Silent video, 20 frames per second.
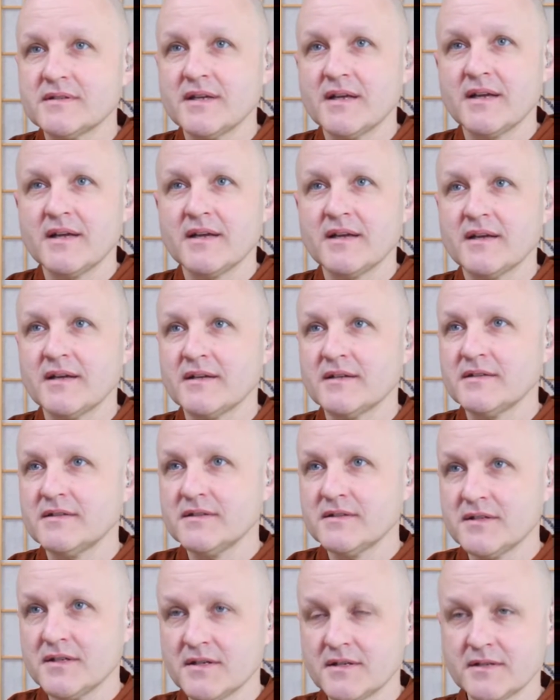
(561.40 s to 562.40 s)

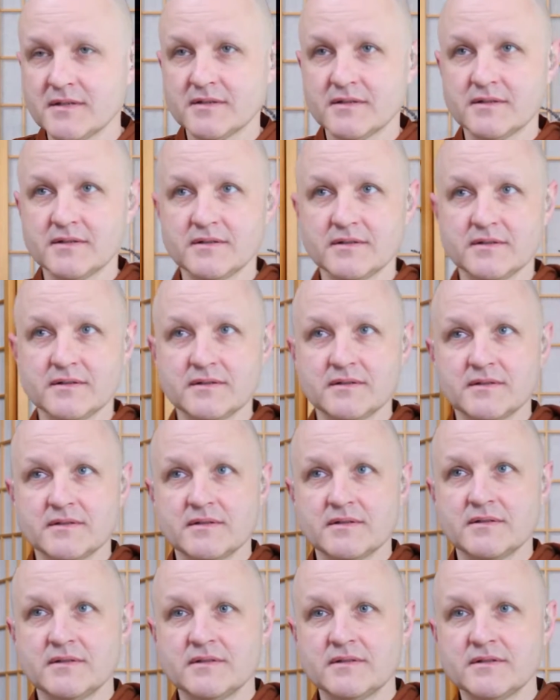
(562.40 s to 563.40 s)
And
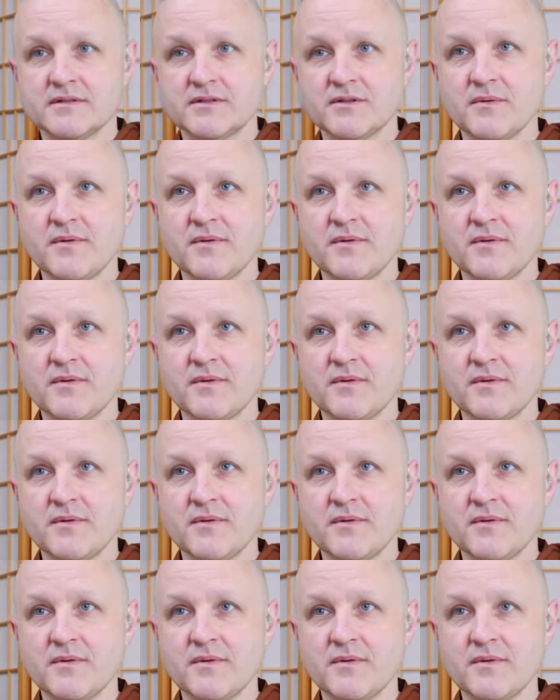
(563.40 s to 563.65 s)
so